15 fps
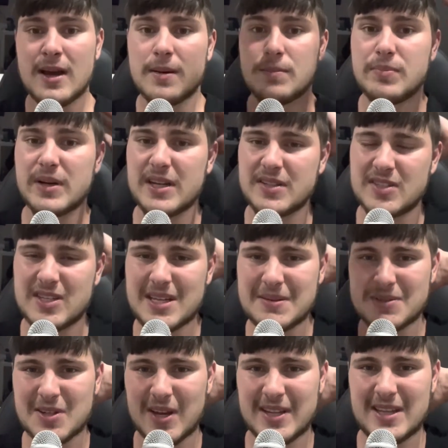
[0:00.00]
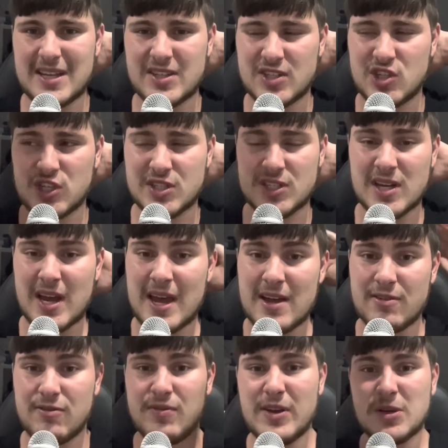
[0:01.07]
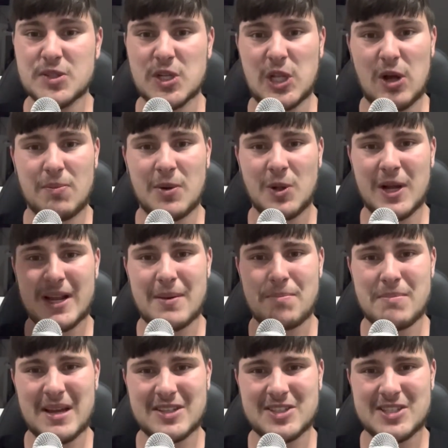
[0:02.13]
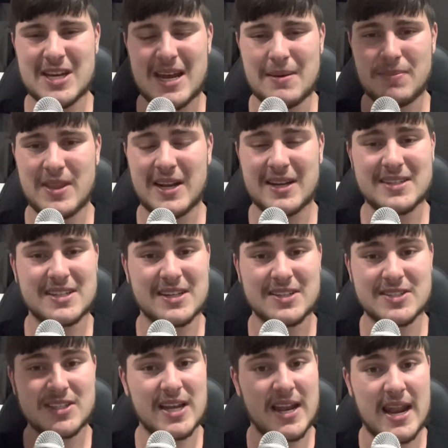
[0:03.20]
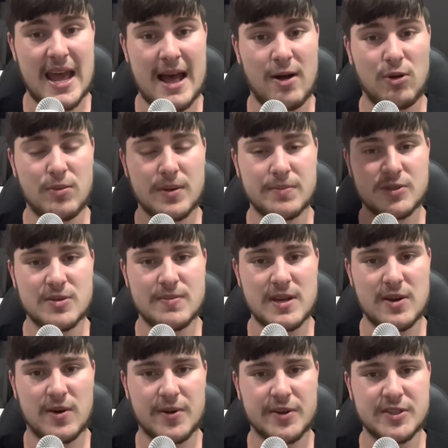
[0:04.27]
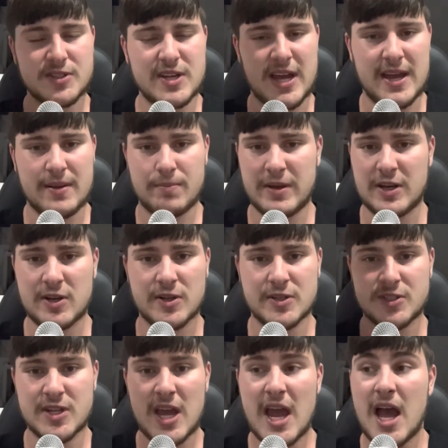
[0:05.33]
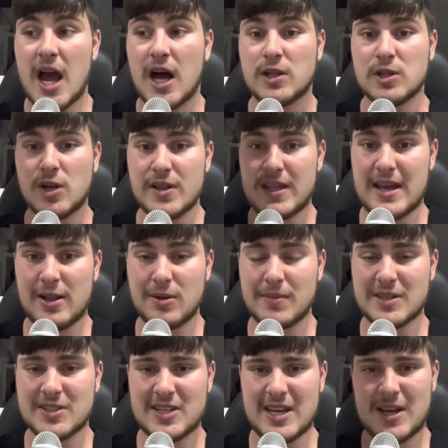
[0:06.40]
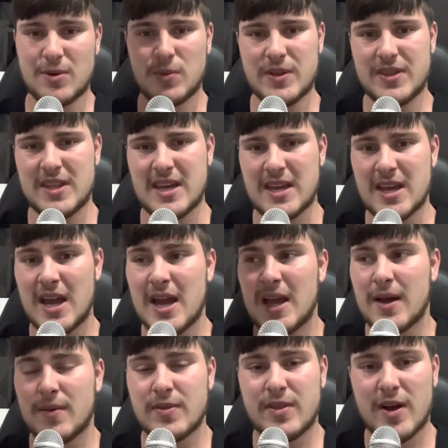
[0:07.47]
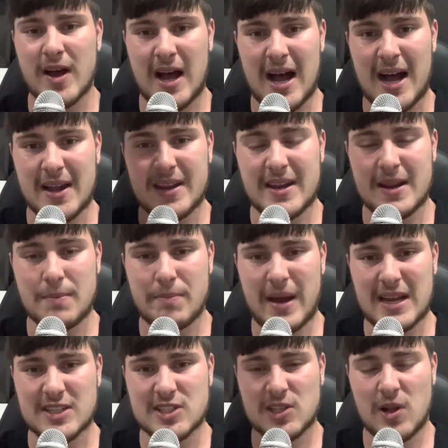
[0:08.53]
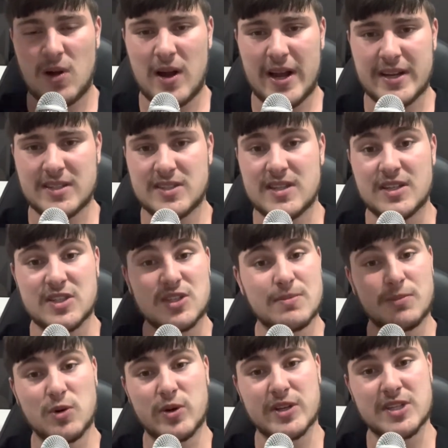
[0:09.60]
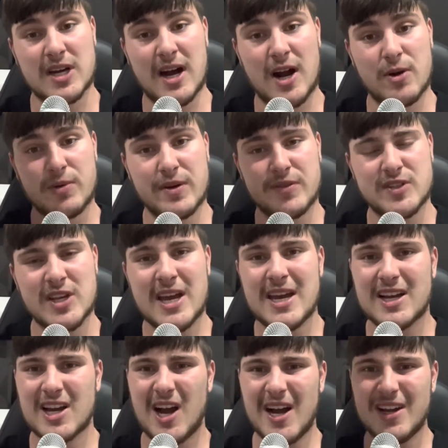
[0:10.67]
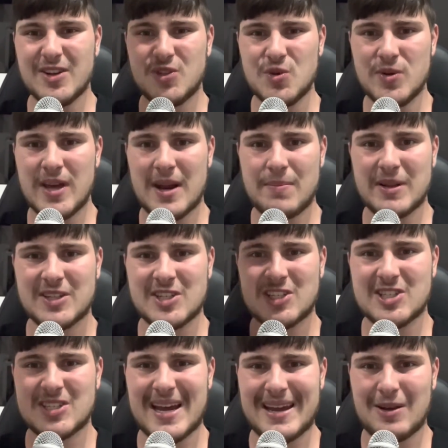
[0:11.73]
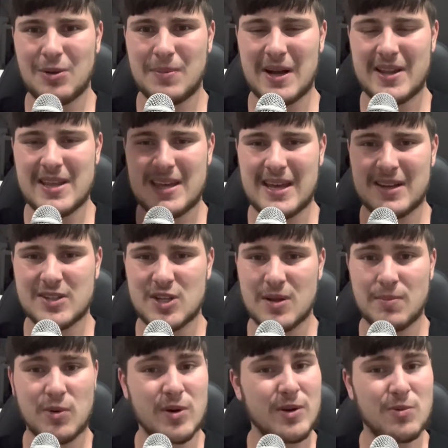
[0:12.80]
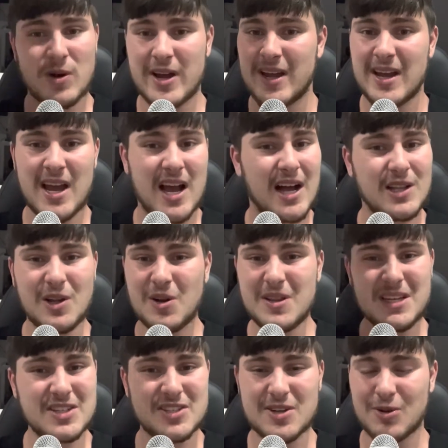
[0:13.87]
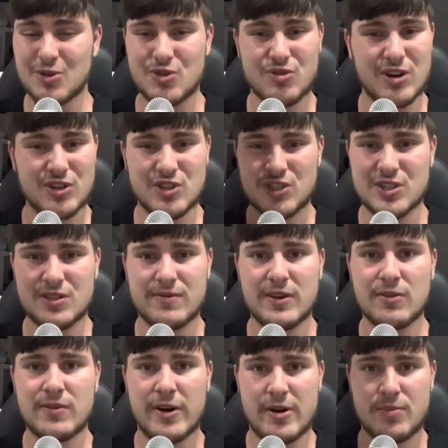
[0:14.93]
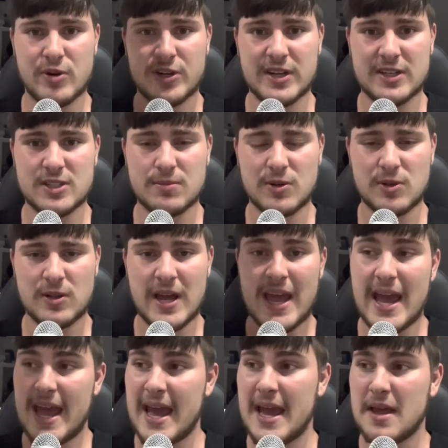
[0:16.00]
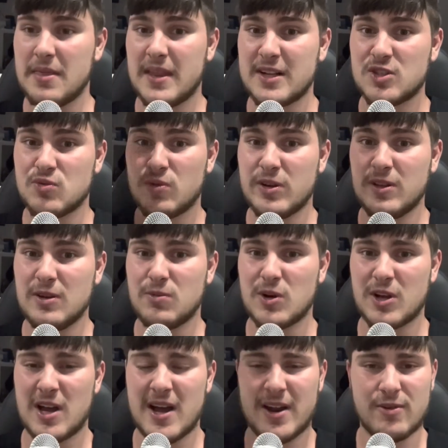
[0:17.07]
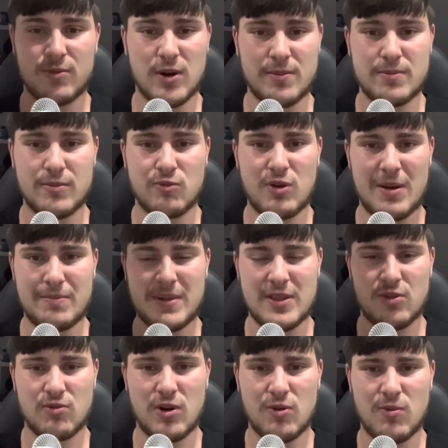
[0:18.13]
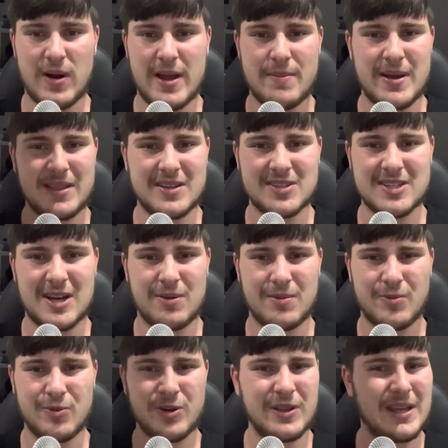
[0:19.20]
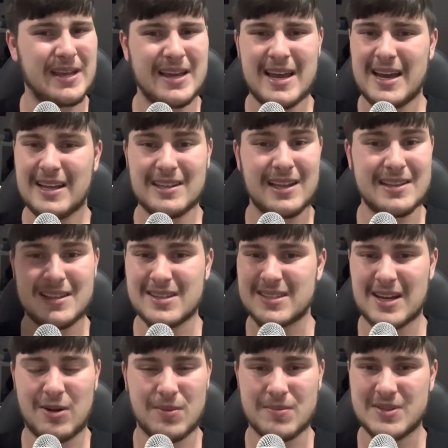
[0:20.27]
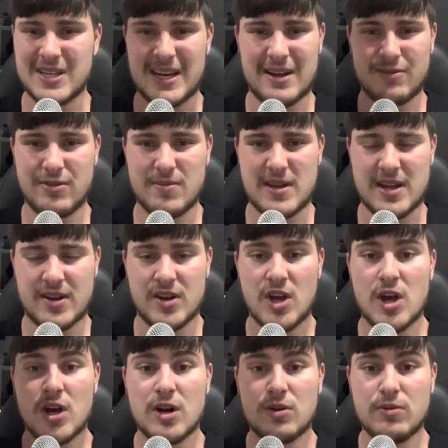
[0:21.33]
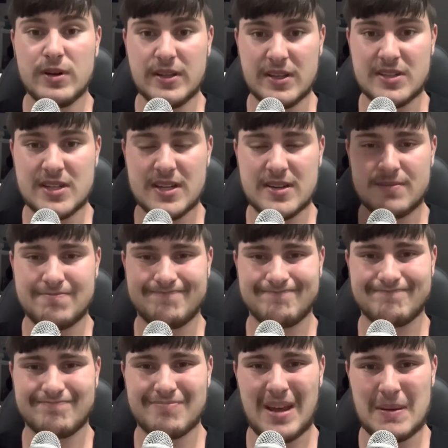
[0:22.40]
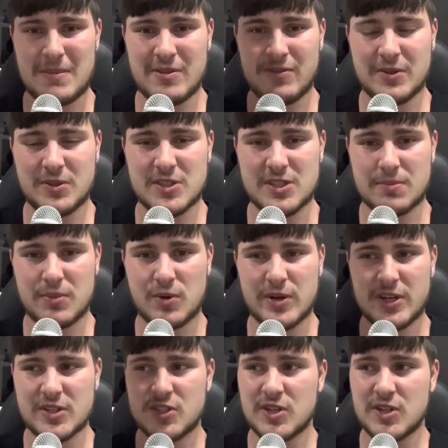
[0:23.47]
but it seems like this just feels a lot more like a mixtape than it does an album, to be honest, and because a lot of the elements here with the hard-hitting bass lines, the simple guitar riffs, kind of do get a bit stale by the end, to the point where a lot of these song structures just feel very predictable, and that's really what kind of rubbed me the wrong way about this album, really let this album down for me, and really did make me feel disappointed.